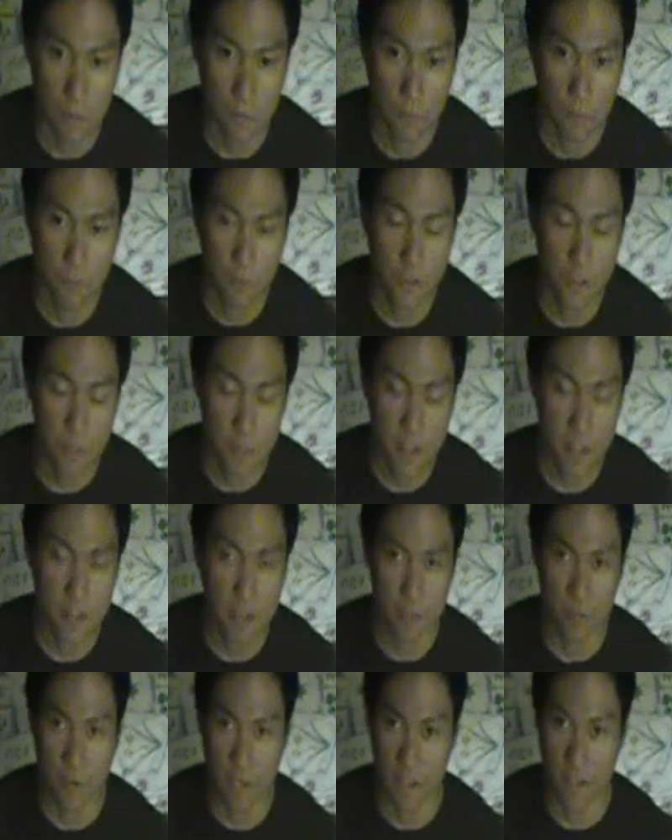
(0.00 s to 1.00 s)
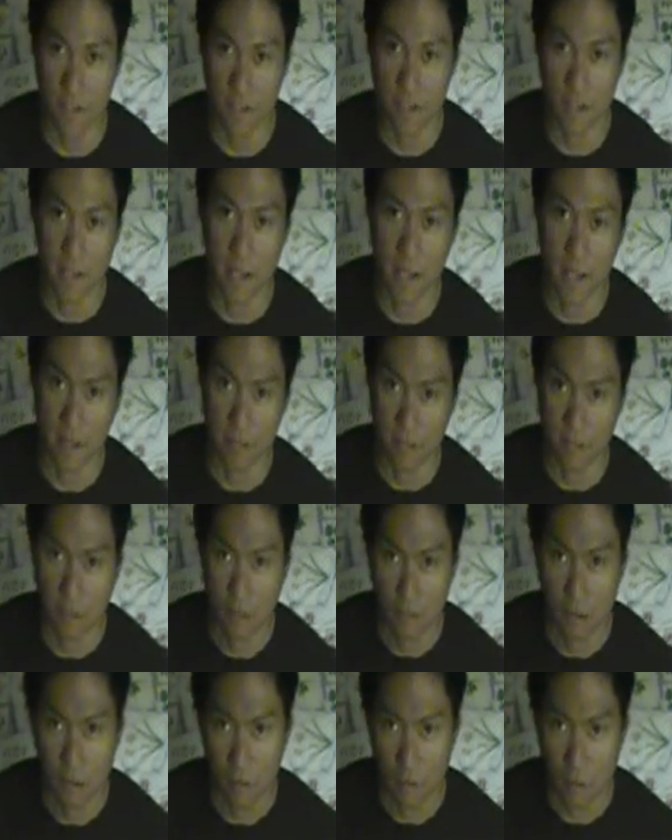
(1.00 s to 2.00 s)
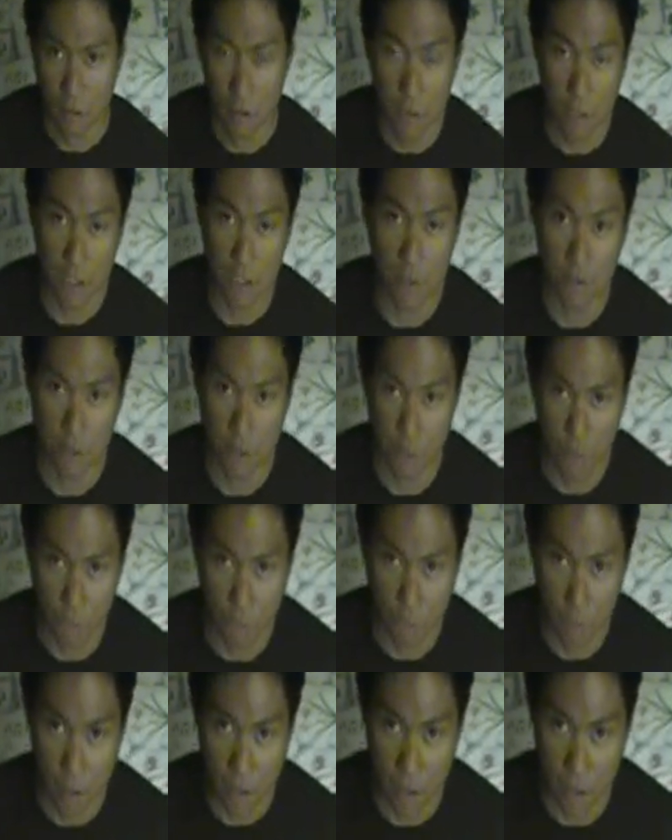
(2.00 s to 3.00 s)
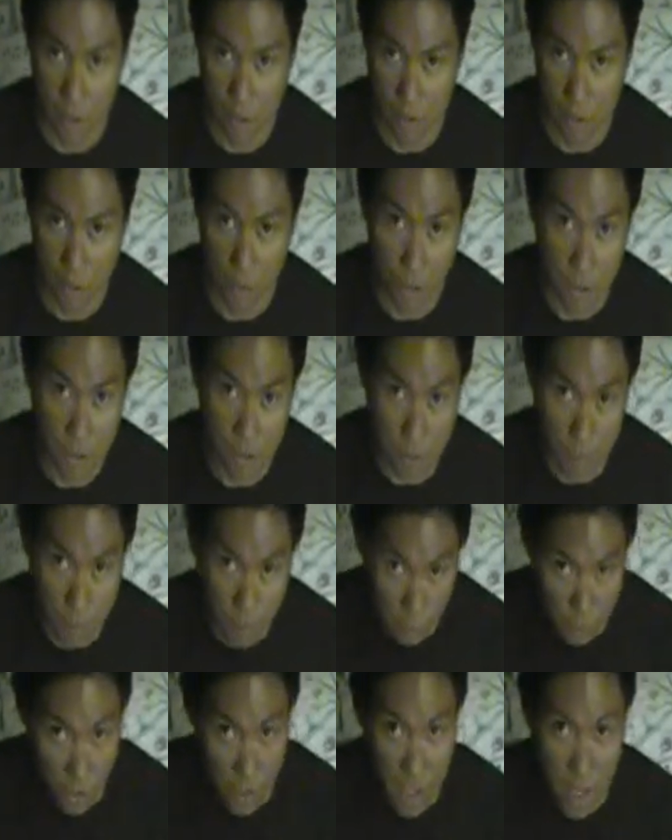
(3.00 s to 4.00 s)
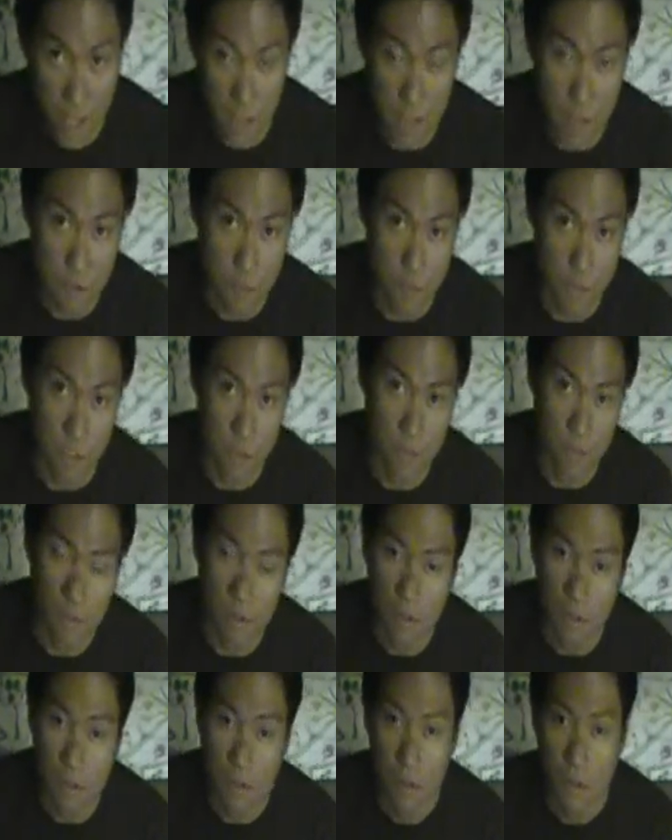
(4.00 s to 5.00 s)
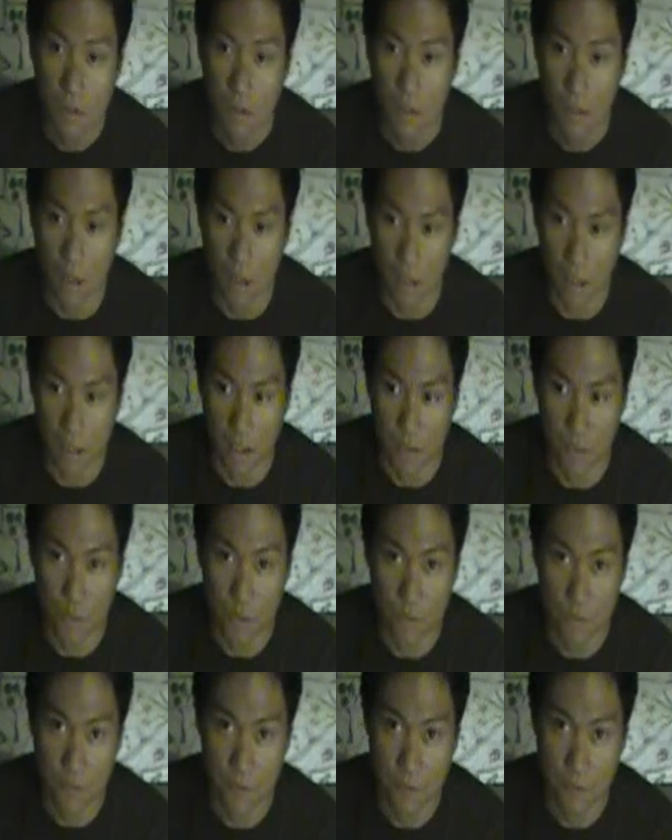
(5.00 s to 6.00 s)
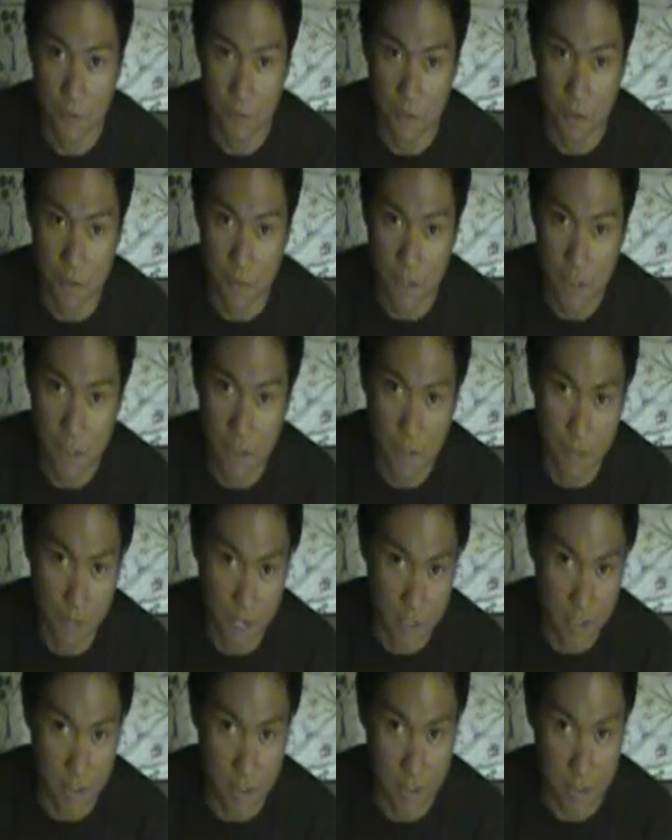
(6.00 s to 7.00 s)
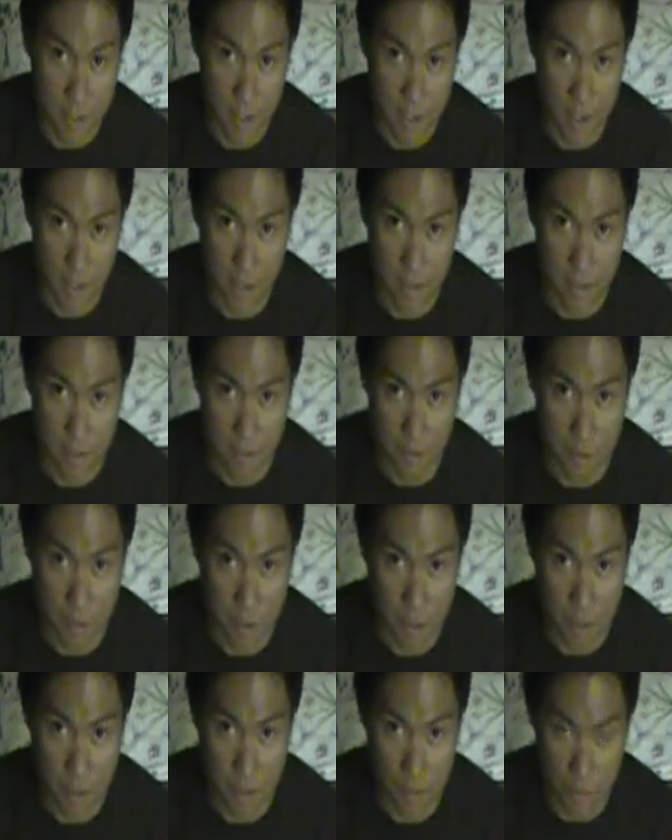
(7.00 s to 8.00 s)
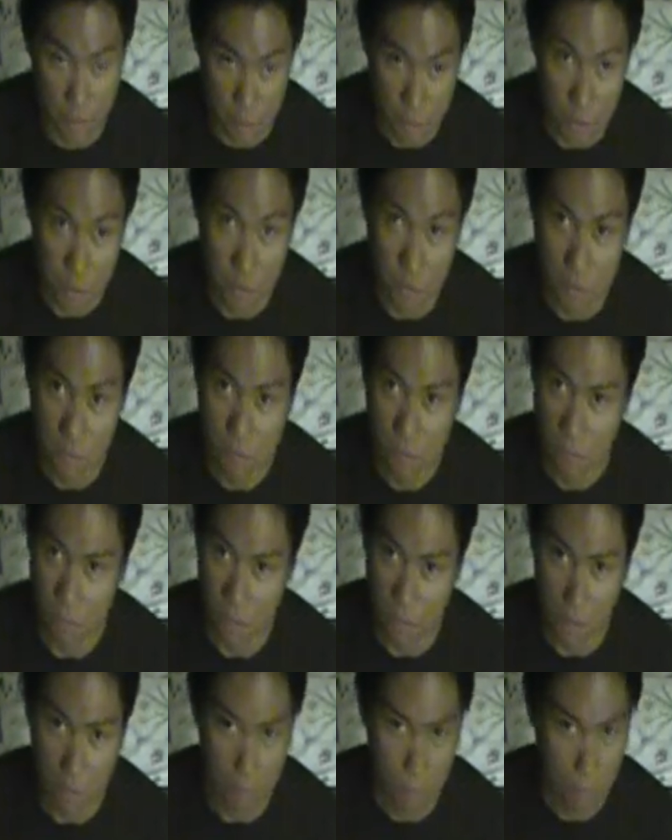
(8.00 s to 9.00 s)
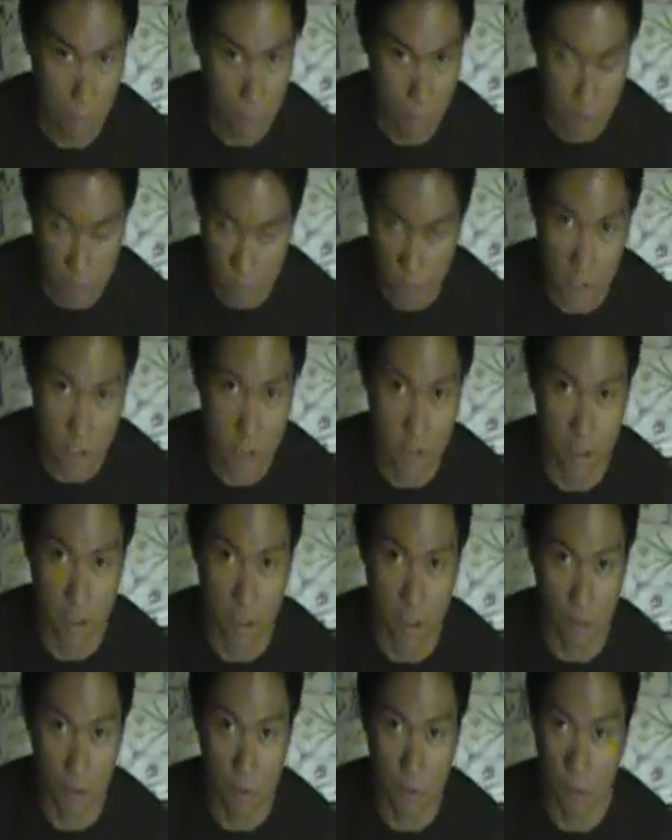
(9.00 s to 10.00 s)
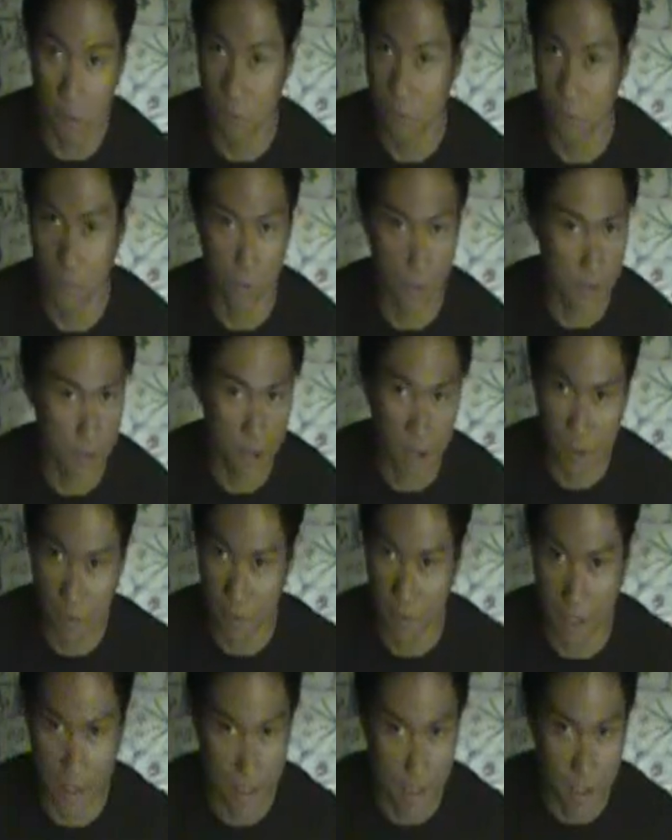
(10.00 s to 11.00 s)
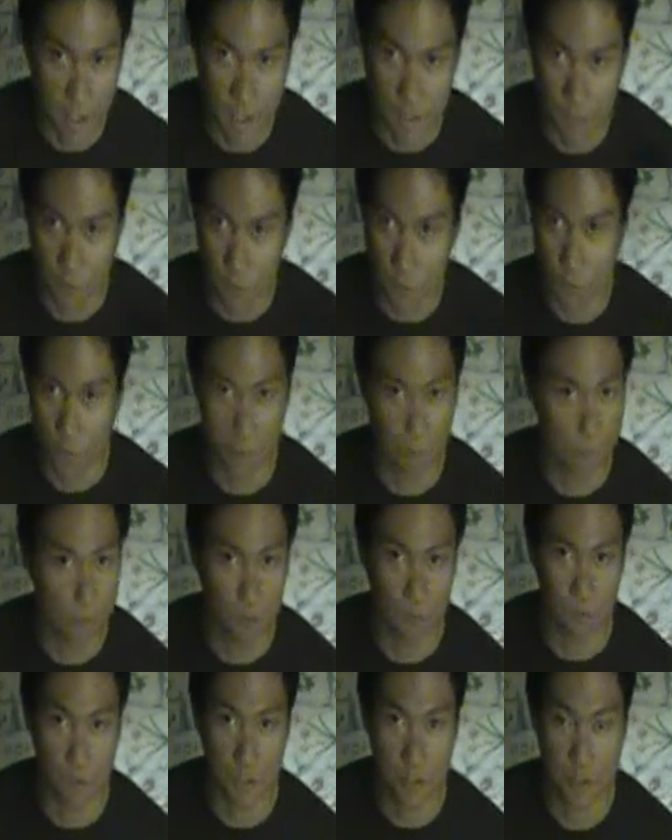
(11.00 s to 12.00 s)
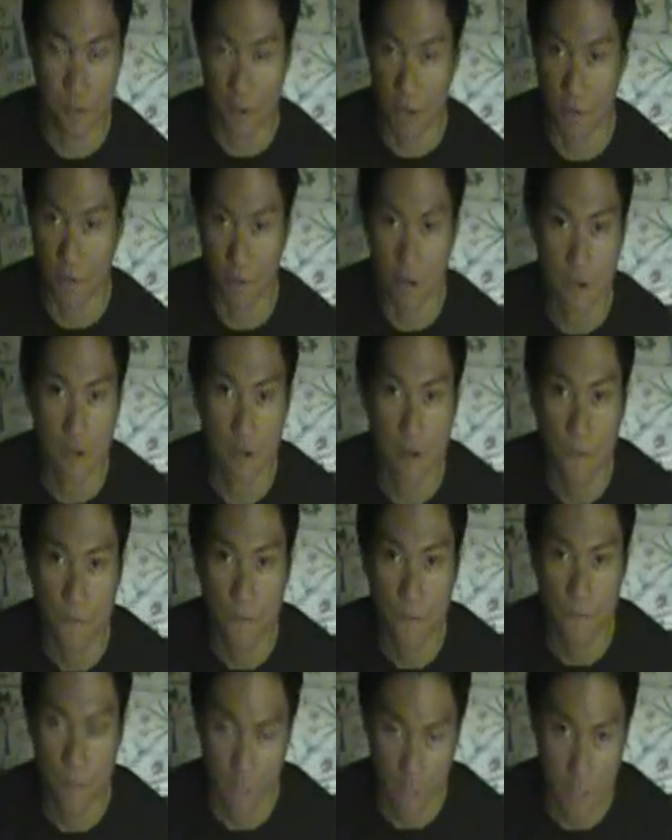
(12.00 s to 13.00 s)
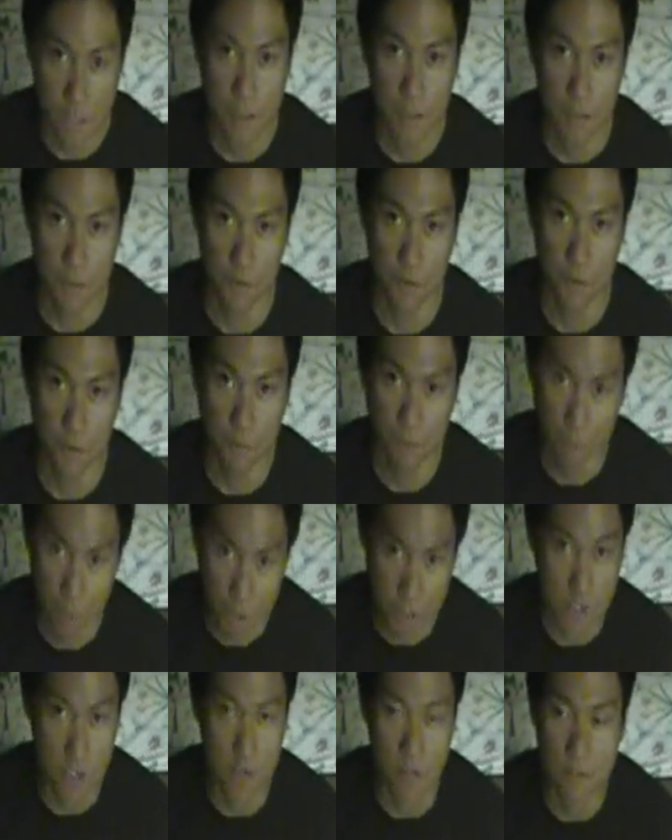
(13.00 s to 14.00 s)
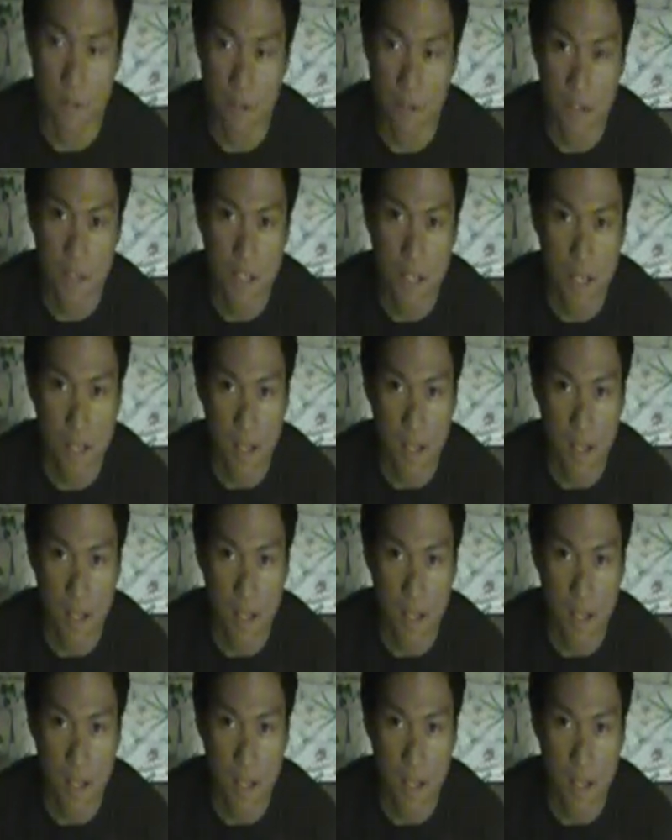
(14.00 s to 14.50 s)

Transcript: fundamental basics that you can do when you want to improve your hand speed. And one of the fundamental basics that you can do, especially alone without any kind of equipment whatsoever, is to do push-ups.